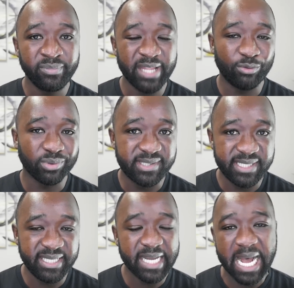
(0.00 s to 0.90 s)
and we're
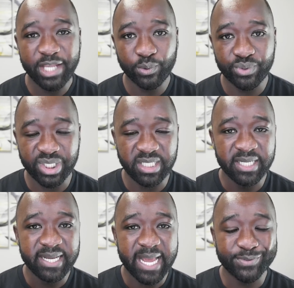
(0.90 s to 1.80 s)
seeing IOG
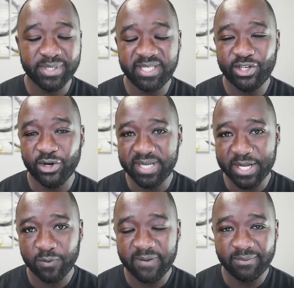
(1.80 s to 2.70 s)
as well as the
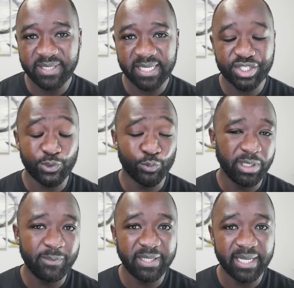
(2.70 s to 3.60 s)
Cardano Foundation
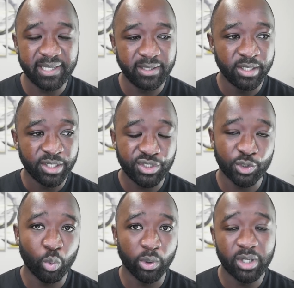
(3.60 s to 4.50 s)
really beginning to
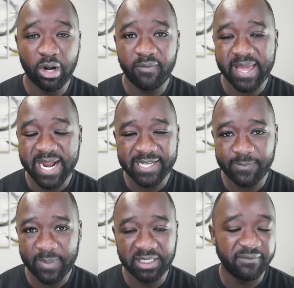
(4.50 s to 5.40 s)
work on that
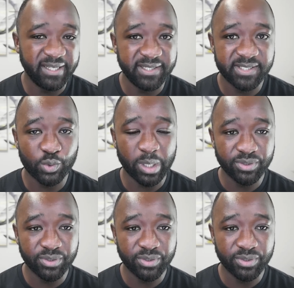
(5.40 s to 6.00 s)
aspect of things as well.